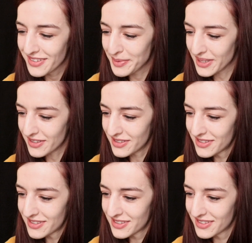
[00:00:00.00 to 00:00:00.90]

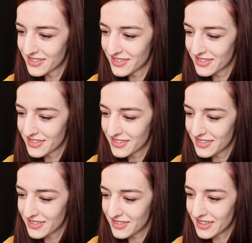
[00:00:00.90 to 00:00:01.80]
Because,
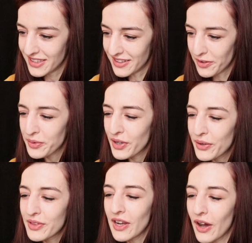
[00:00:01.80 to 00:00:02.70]
yeah, although
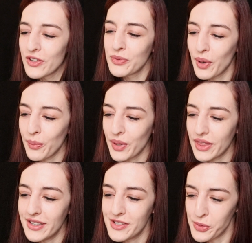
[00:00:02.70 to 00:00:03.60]
the last one with
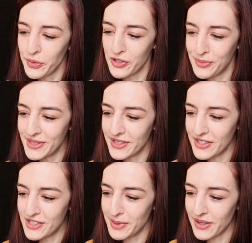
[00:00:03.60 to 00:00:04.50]
the talk to them, it's
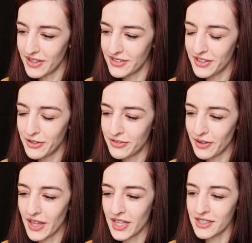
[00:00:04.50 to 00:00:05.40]
nice to be nice, I don't feel
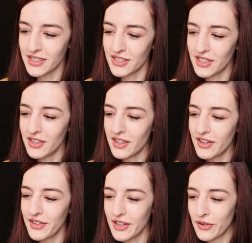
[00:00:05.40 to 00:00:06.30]
like that's actually,
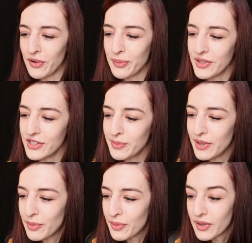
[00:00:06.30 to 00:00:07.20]
I think a lot of British
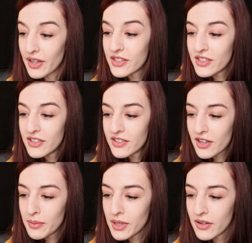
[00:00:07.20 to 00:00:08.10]
people would either change their
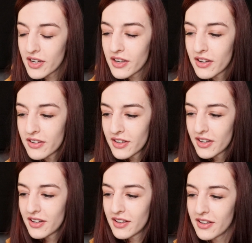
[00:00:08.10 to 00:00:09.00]
commute, I don't know.
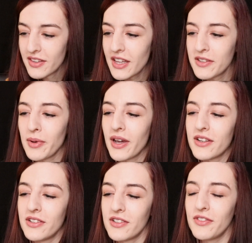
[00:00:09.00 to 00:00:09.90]
That's my
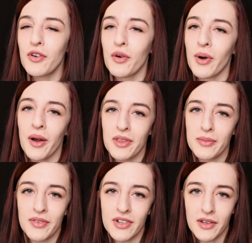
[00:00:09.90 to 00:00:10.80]
attitude. If you've got to work with them
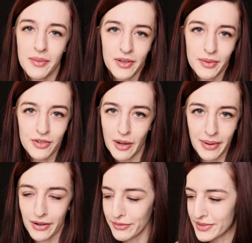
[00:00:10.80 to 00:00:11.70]
every day, you might as well try and
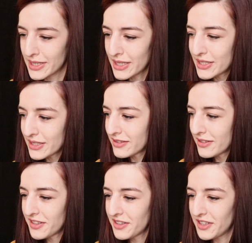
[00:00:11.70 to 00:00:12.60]
make conversation.
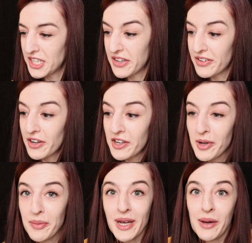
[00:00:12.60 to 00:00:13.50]
You never know, you
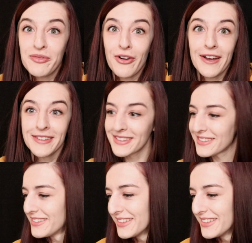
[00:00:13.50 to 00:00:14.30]
might become friends.